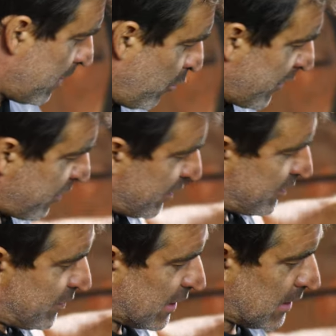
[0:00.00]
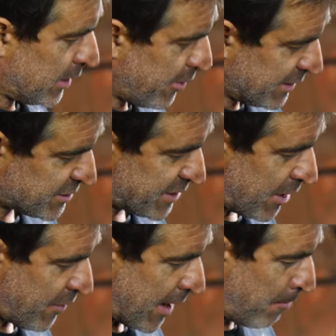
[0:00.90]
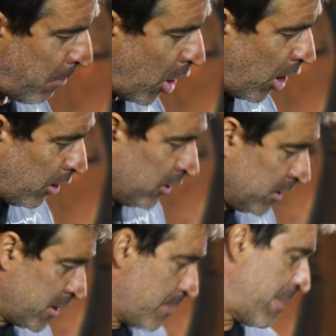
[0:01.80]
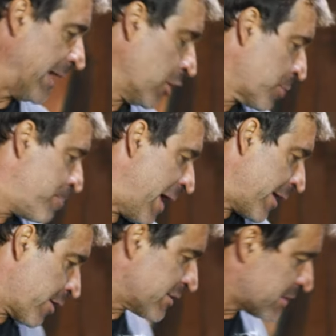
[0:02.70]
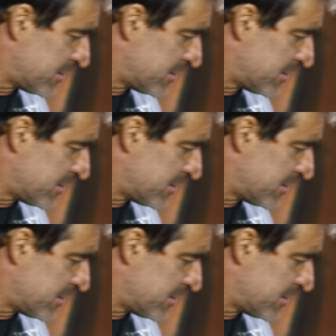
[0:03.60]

with the clearance there that a ball might look better.